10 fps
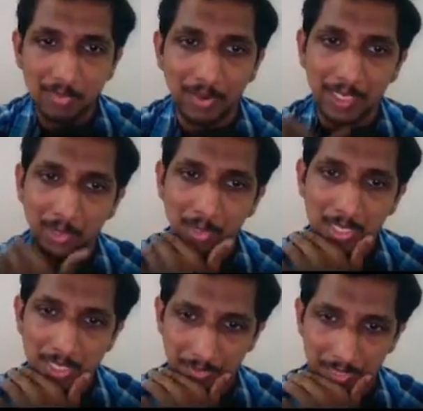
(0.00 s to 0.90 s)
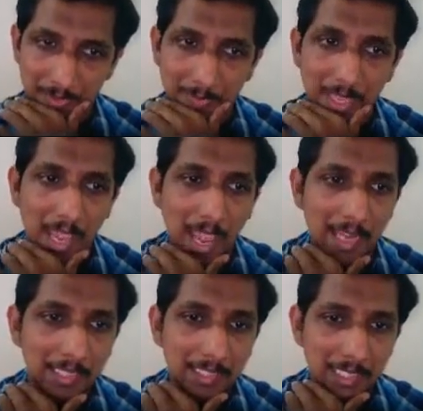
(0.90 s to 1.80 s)
527,
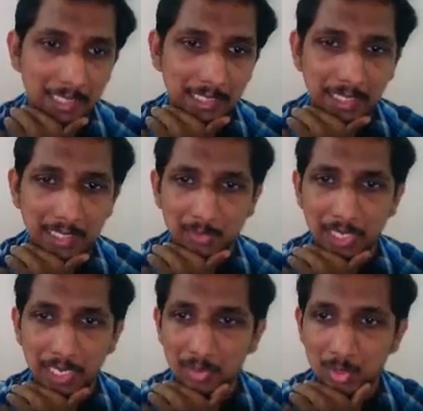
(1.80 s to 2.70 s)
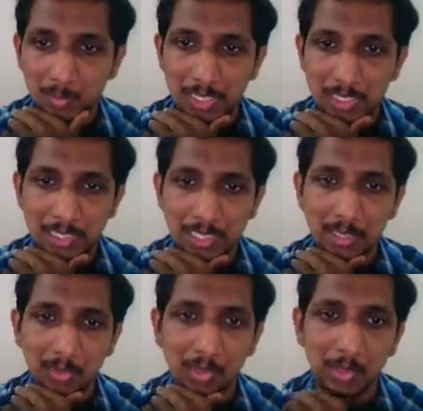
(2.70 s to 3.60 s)
and in the second case we have spacing
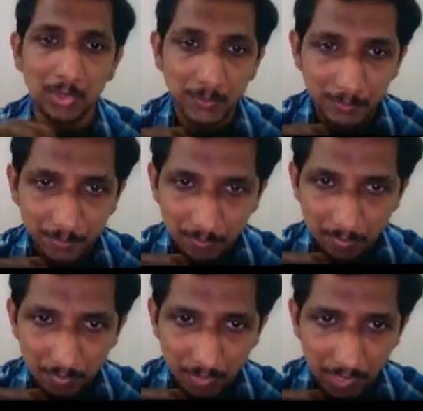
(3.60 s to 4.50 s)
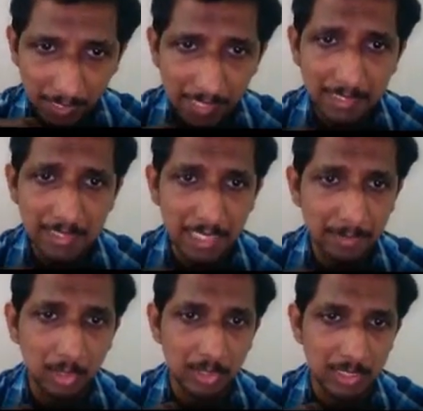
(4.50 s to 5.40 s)
equal to again the
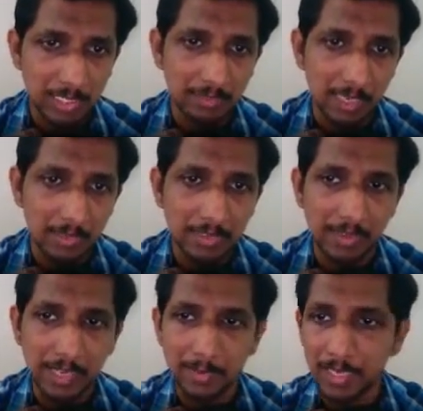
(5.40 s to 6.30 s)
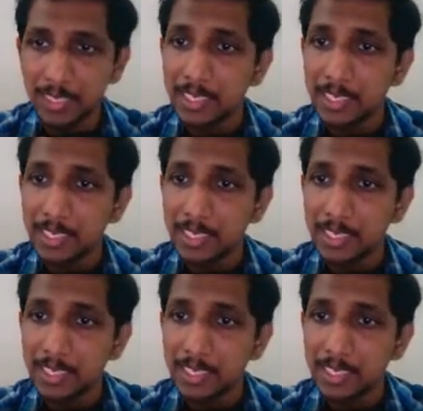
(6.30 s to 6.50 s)
same constant value divided by